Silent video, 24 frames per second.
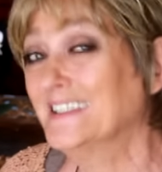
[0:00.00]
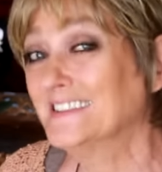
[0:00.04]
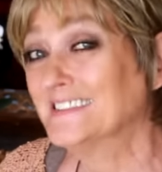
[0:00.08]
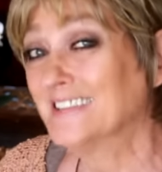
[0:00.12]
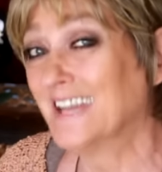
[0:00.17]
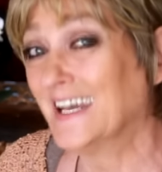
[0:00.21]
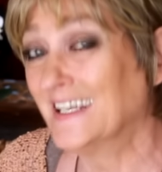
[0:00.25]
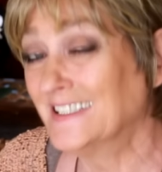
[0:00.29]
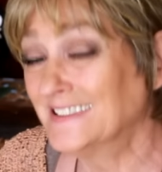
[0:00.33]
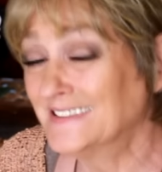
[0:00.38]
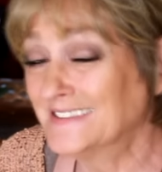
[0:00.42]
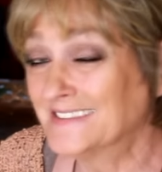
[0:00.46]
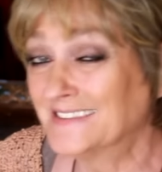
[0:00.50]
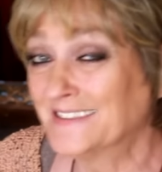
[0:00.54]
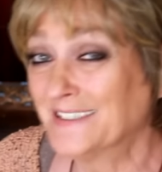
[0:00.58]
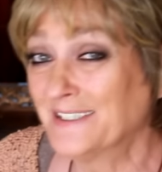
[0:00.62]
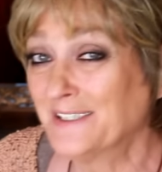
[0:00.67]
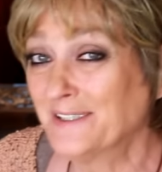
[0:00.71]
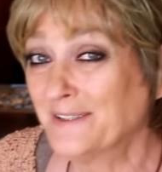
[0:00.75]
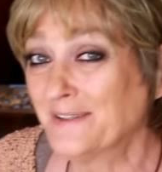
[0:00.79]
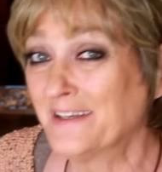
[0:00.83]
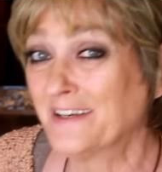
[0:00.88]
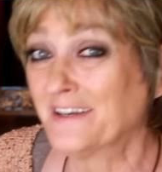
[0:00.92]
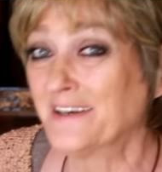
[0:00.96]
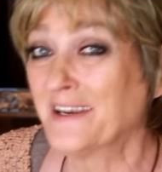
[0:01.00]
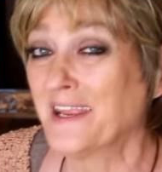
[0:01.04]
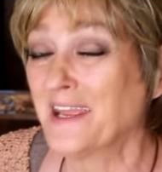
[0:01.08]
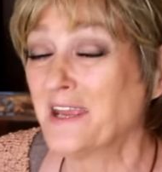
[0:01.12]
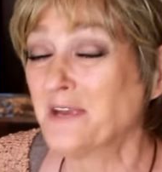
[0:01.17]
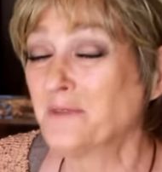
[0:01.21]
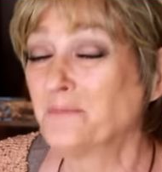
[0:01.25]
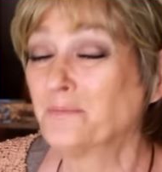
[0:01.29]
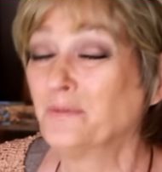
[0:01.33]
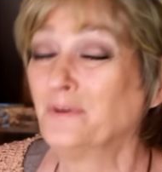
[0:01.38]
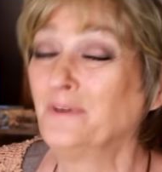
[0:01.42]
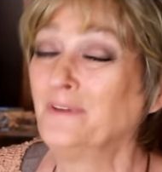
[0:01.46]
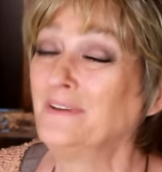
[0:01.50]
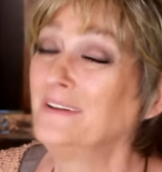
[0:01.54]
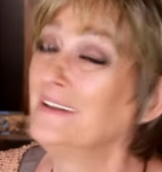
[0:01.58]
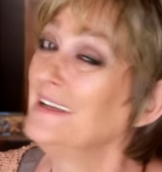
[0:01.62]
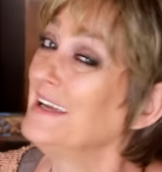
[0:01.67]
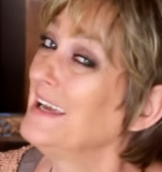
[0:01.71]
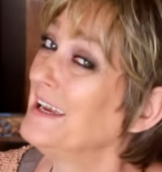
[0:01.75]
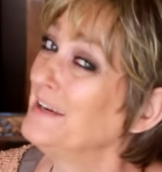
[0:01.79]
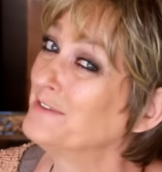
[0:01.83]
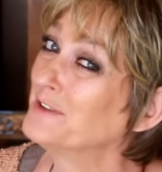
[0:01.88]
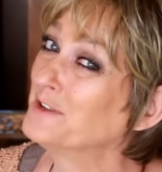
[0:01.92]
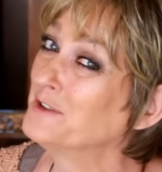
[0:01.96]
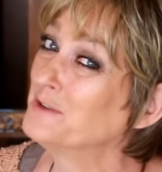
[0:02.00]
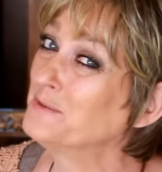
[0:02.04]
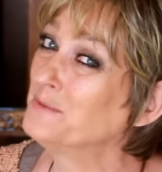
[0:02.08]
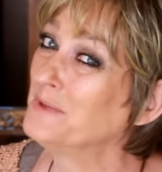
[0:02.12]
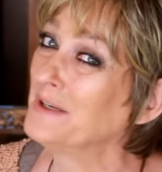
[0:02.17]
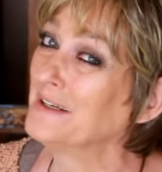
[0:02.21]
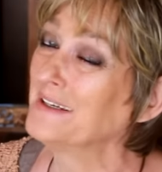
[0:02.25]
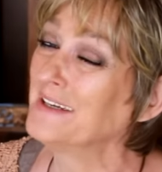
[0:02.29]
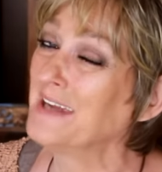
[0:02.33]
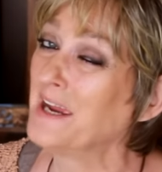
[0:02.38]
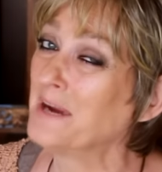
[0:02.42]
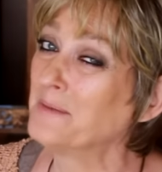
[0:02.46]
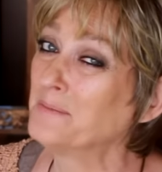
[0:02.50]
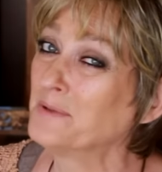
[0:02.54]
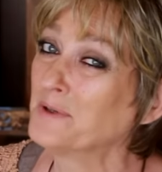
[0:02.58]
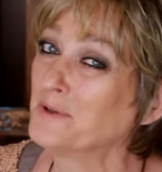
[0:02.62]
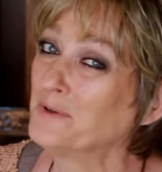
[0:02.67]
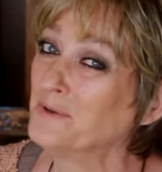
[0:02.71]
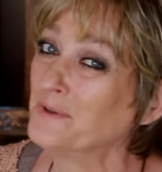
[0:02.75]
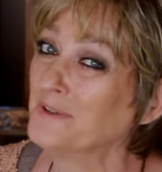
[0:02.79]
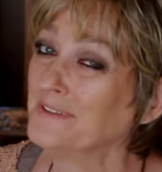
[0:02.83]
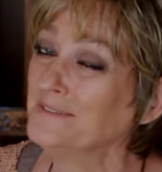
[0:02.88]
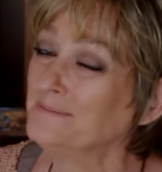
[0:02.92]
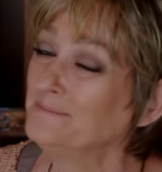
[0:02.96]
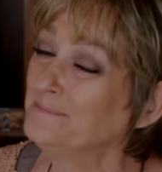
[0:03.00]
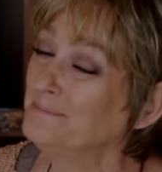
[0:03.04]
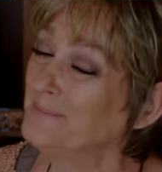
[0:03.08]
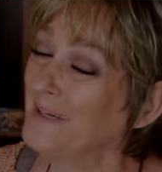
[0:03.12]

So I'll see you there in April. Have a good one, Capricorn.